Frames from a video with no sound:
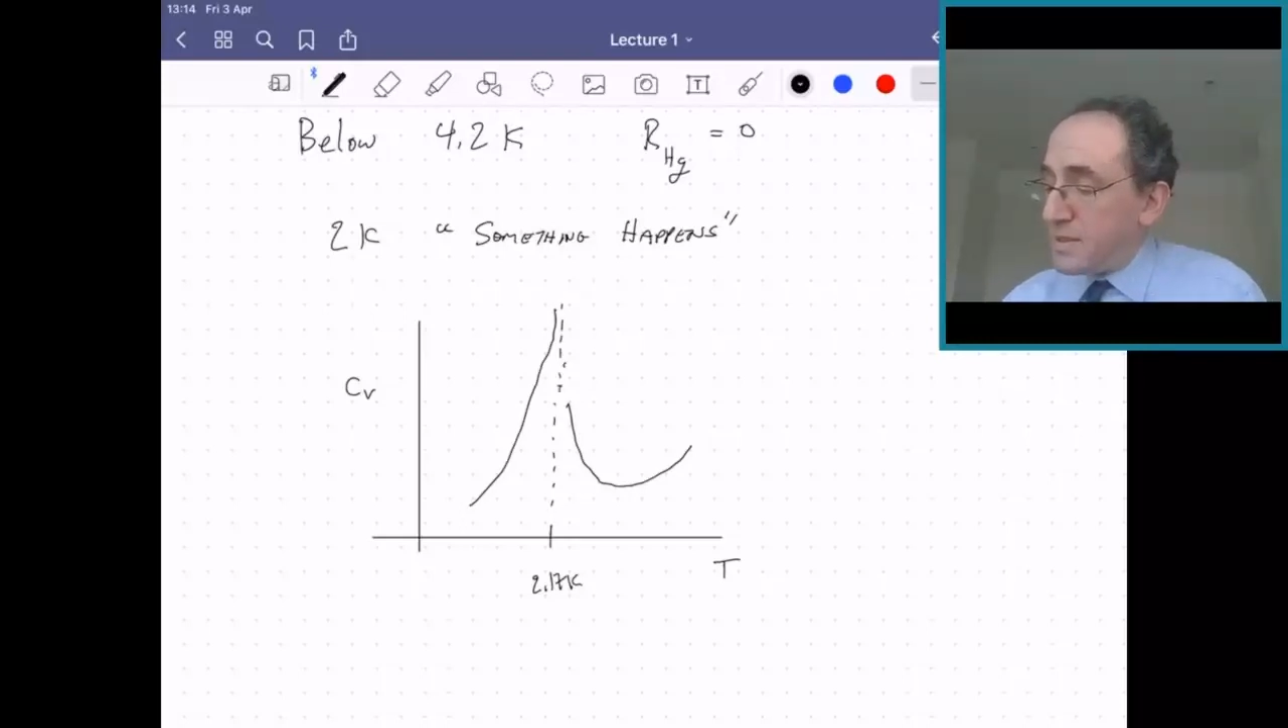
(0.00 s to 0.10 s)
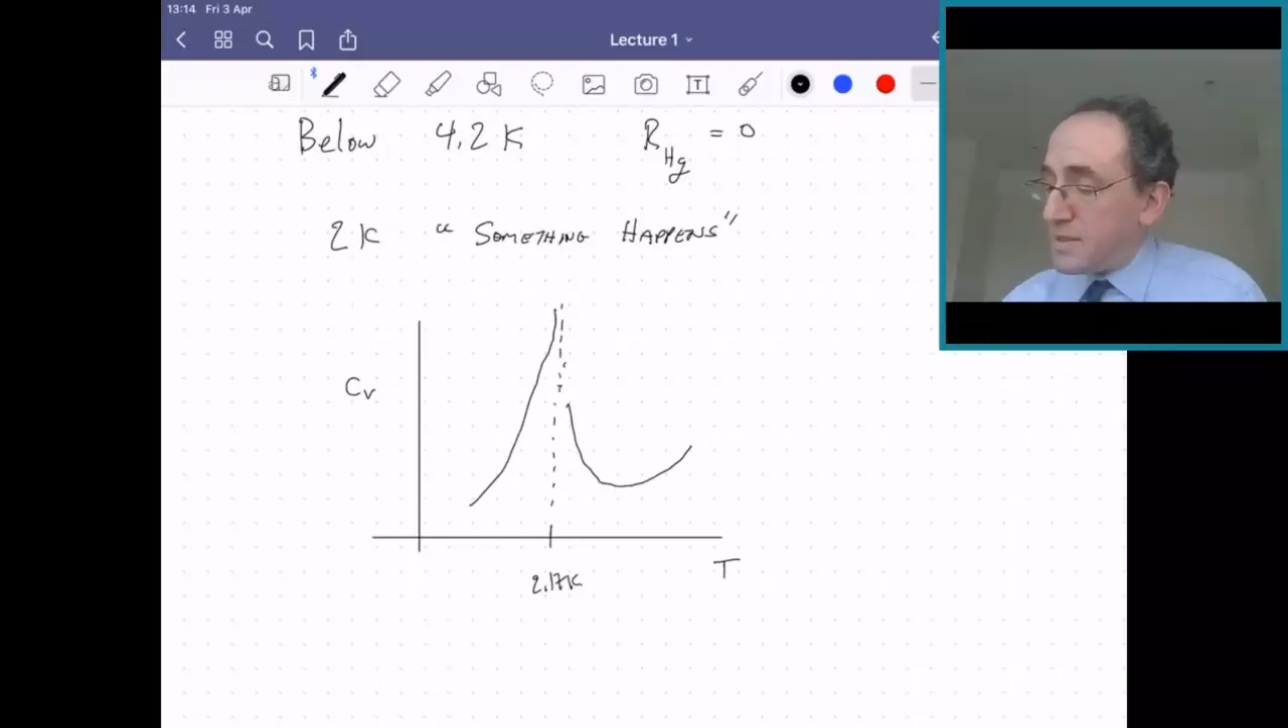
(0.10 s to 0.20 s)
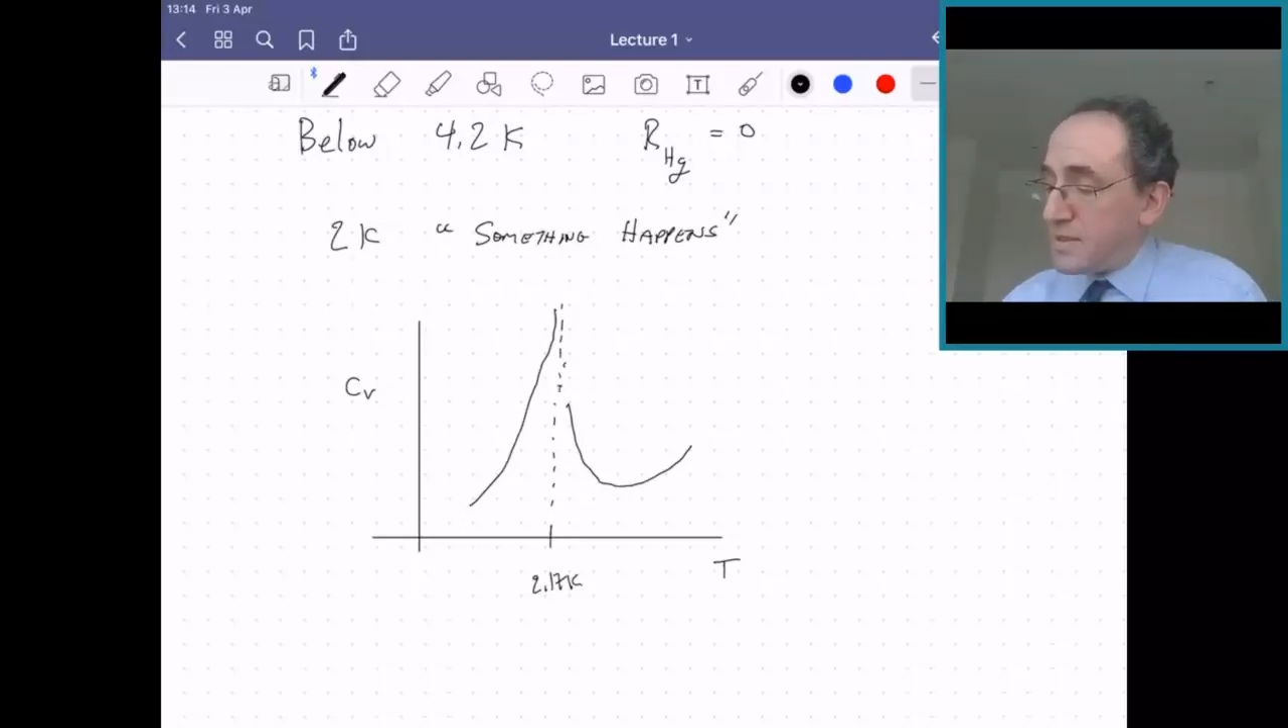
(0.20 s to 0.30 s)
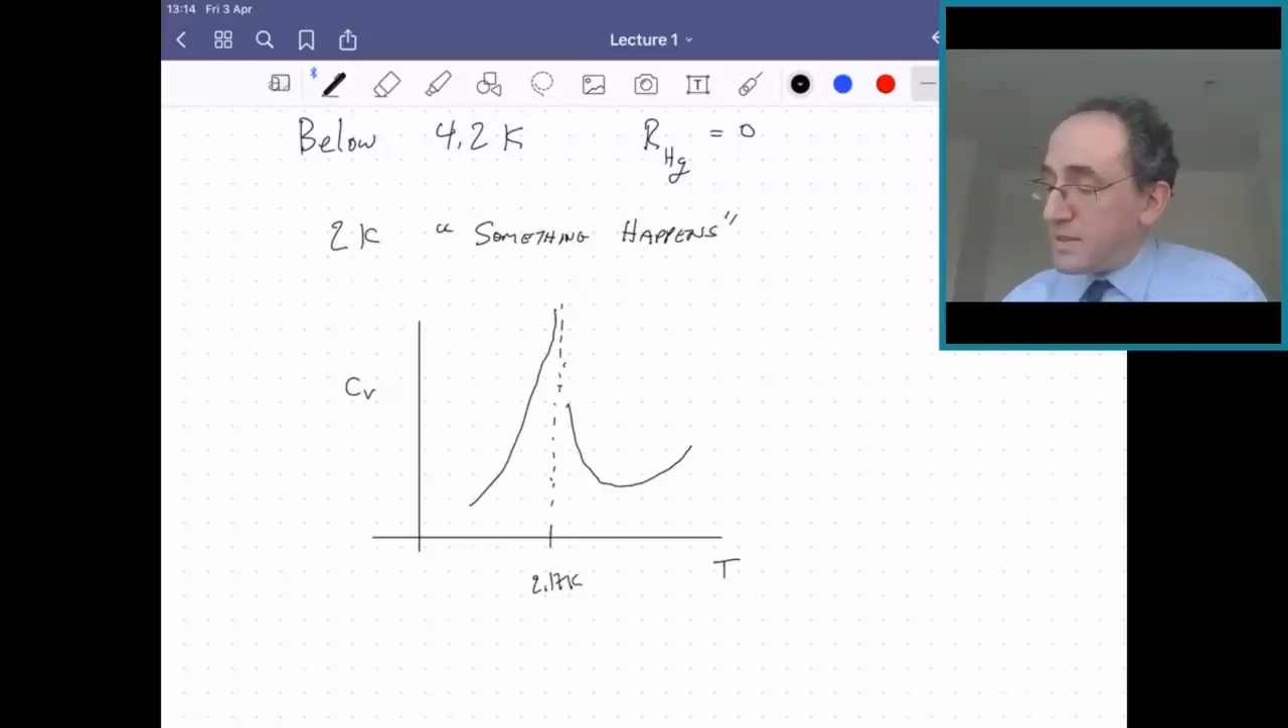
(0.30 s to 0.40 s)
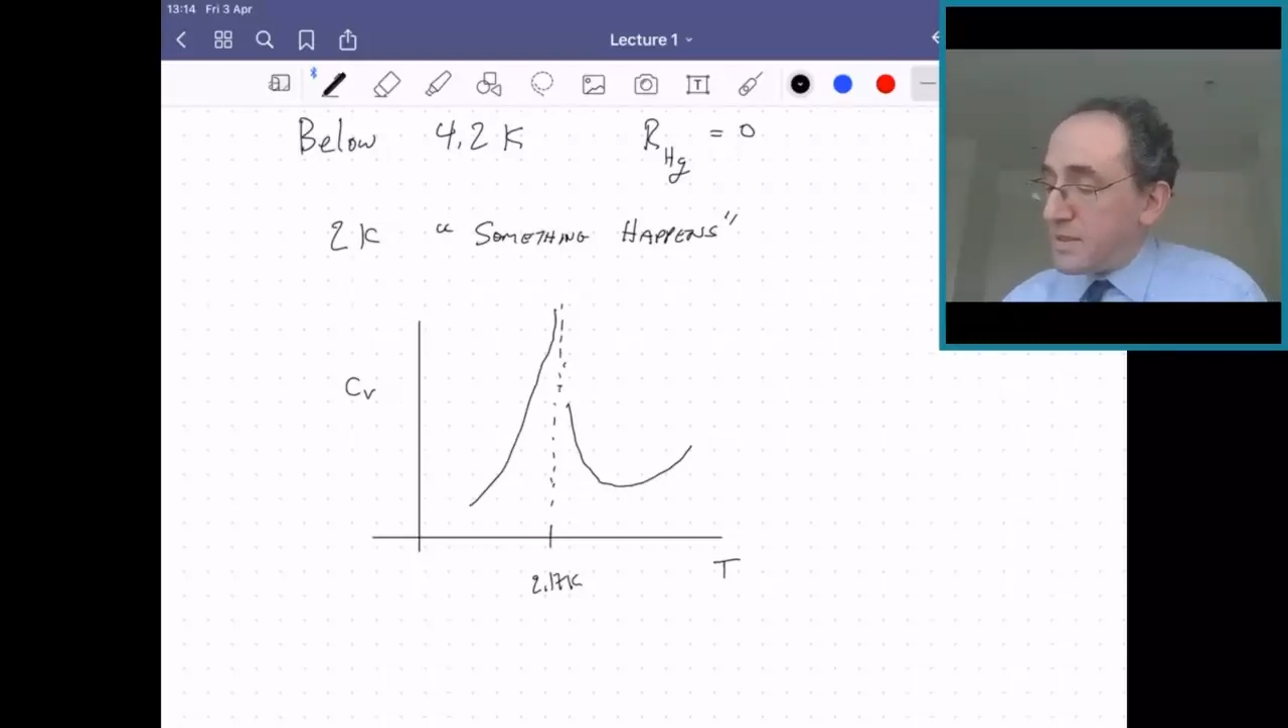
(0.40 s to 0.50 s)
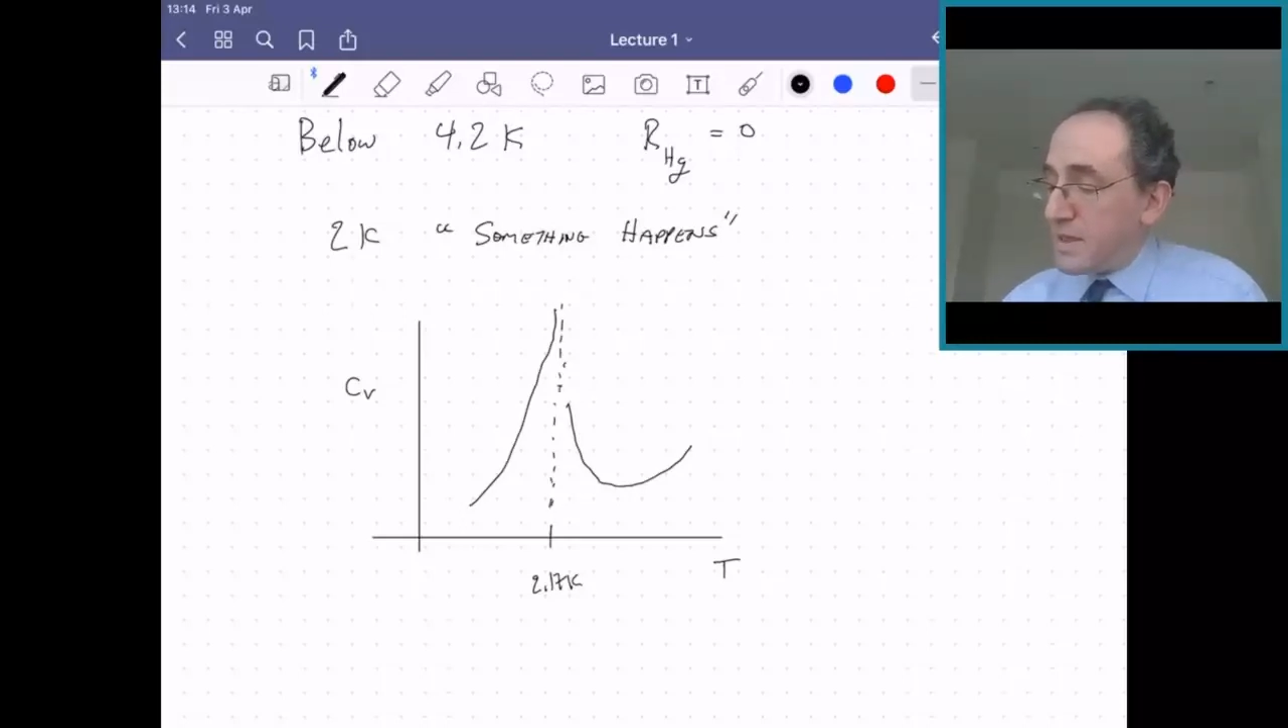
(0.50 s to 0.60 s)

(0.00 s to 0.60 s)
it's